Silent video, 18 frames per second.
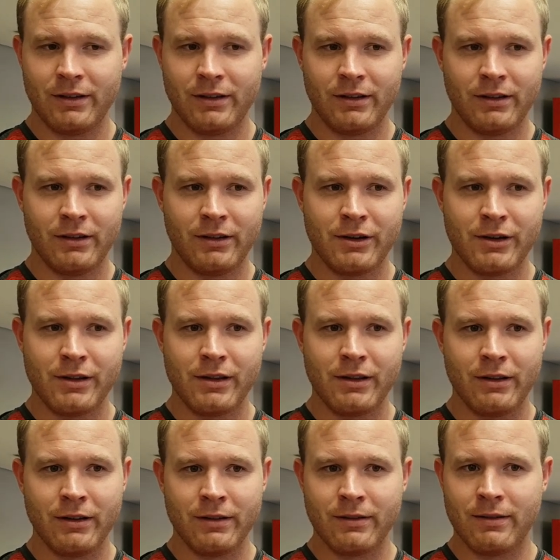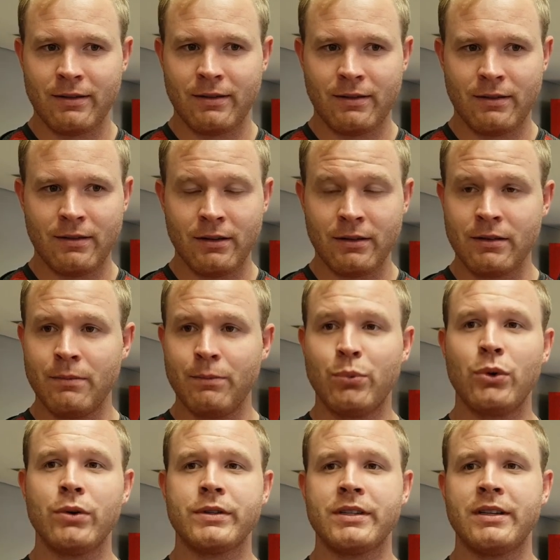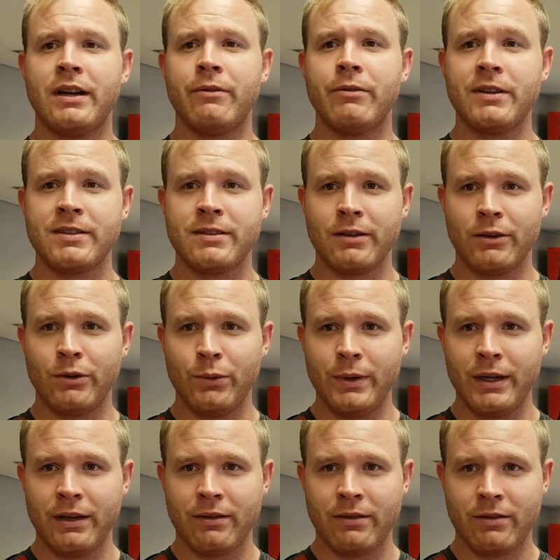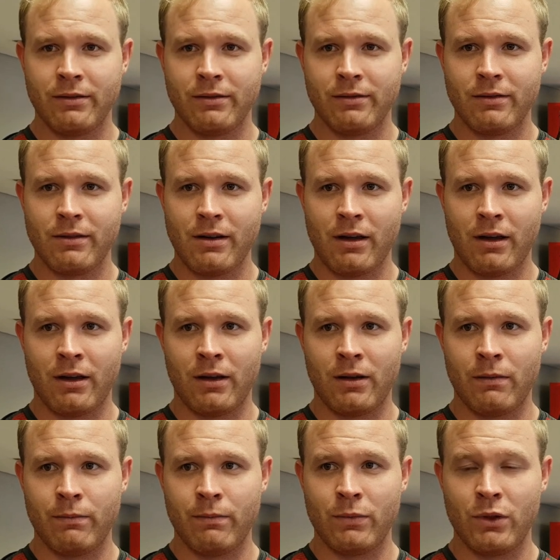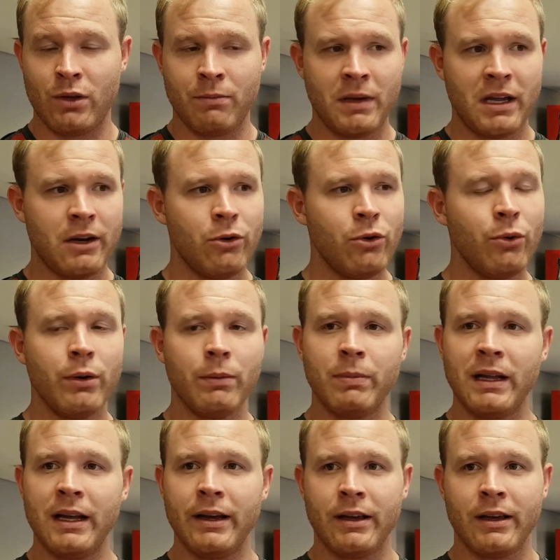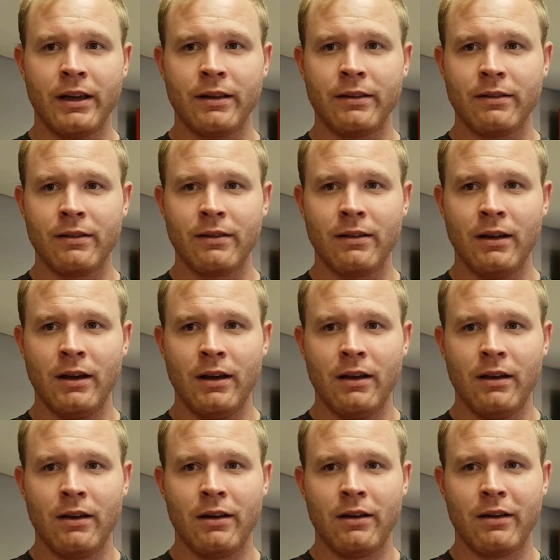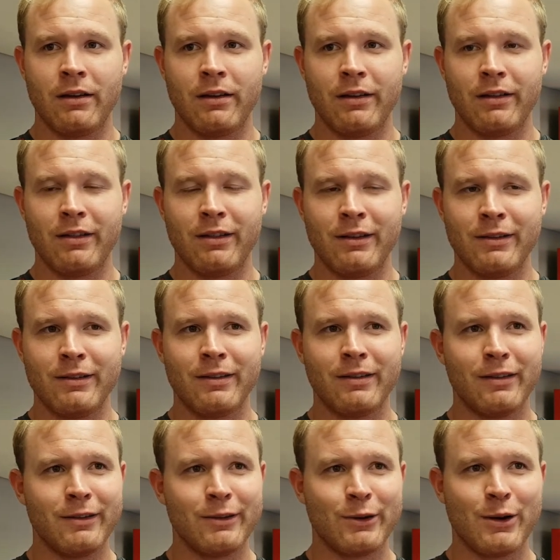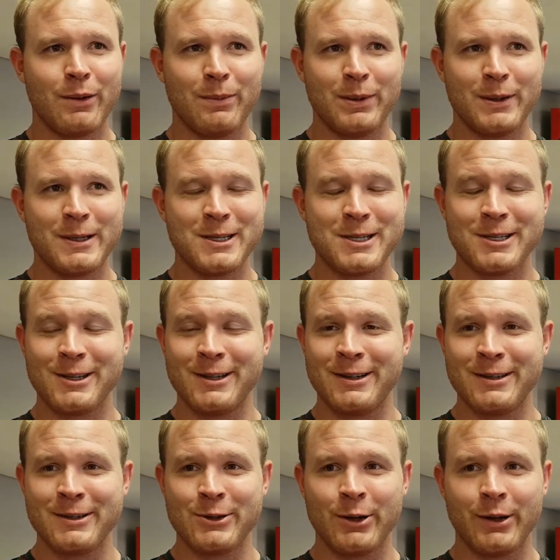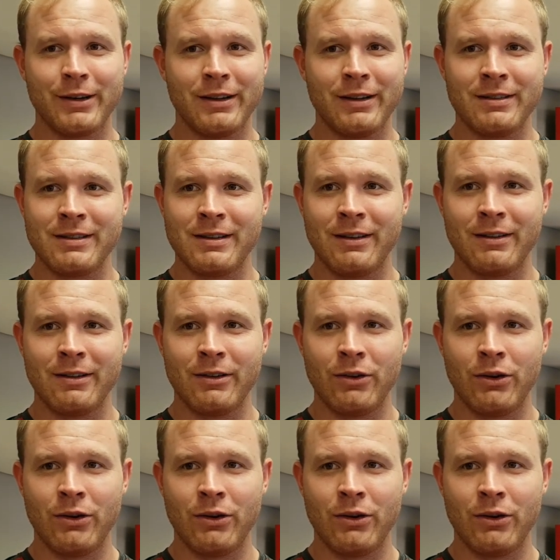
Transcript: You know, it's important every single week, no matter who we play against. This competition is not easy.